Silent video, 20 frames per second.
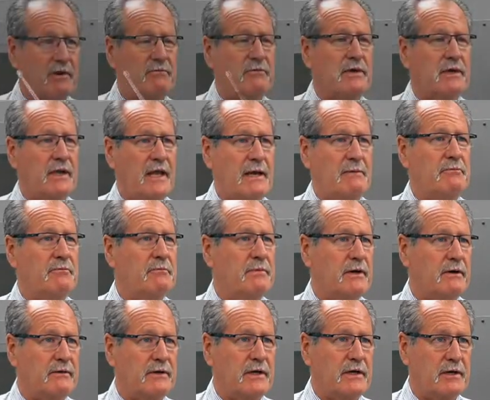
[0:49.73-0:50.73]
every
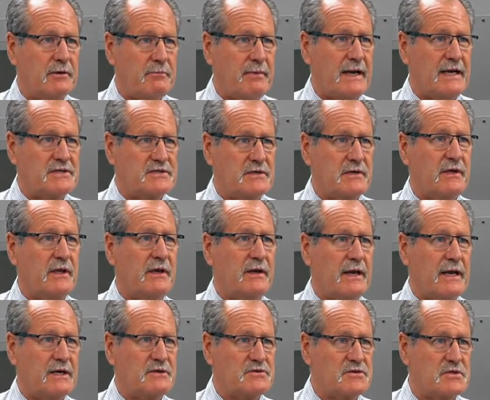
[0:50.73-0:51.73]
capability and capacity
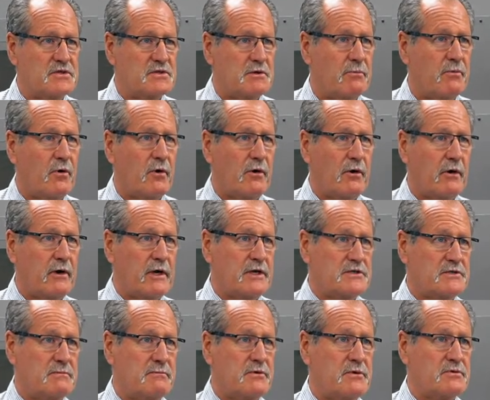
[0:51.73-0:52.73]
in-house to support our
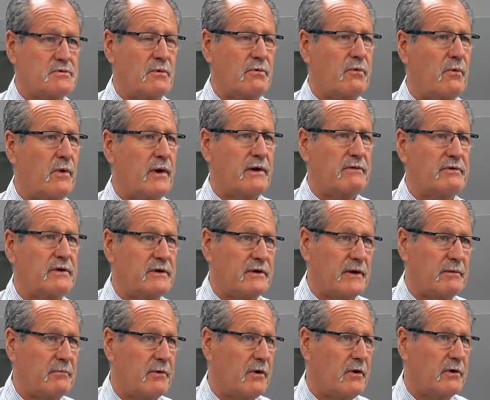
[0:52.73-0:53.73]
customers with whatever
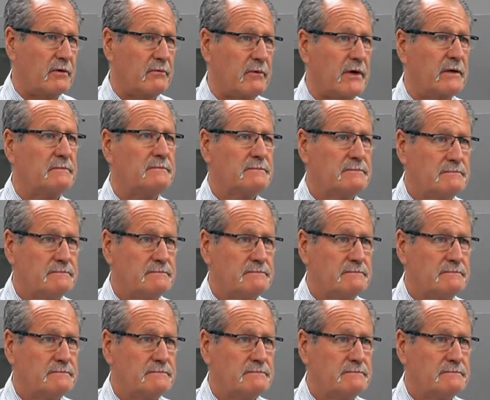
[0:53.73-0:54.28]
type of hardware.